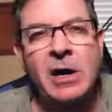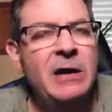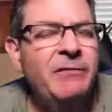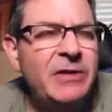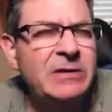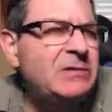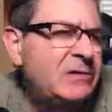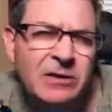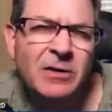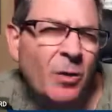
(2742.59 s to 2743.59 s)
If they
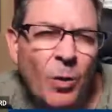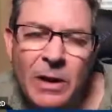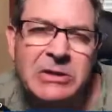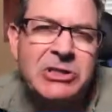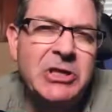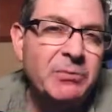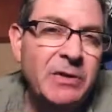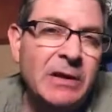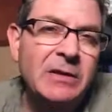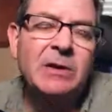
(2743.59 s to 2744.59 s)
didn't want
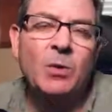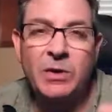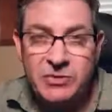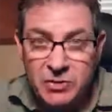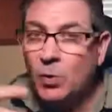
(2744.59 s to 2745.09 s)
something that wasn't